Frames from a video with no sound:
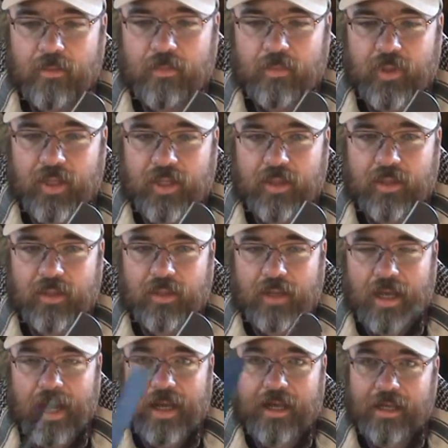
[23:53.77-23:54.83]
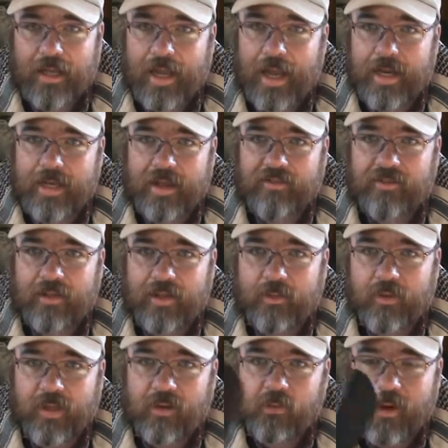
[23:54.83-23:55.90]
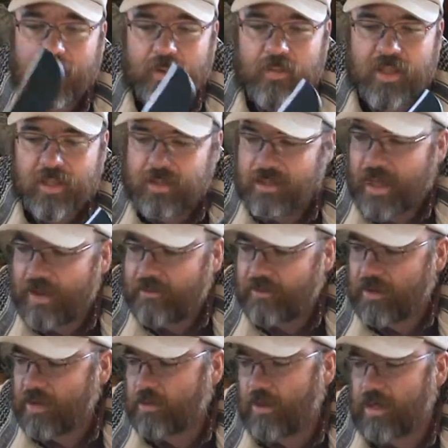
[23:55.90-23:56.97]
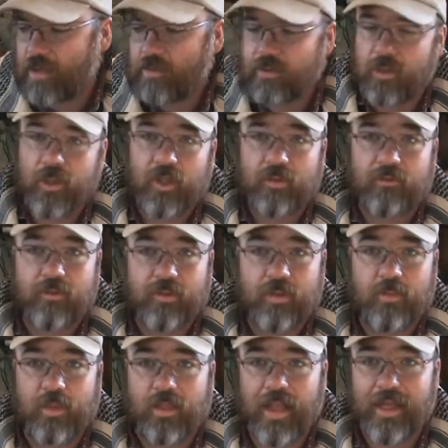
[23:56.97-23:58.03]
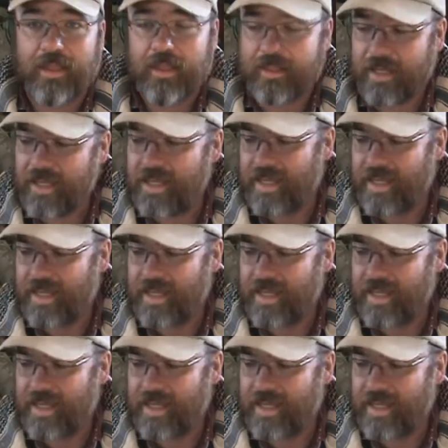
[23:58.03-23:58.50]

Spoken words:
But I definitely could recommend this knife for anybody that was looking for something like this.